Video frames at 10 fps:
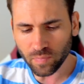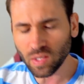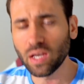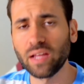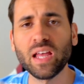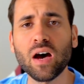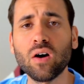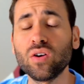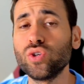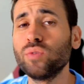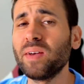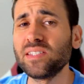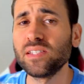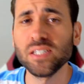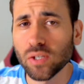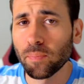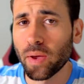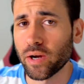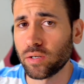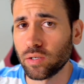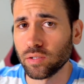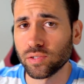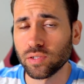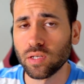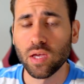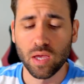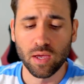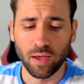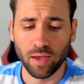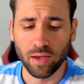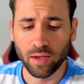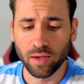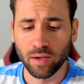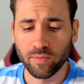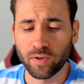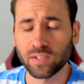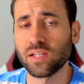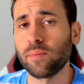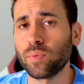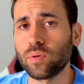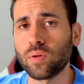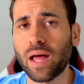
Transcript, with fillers: And now you may see some errors. Uh, for example, I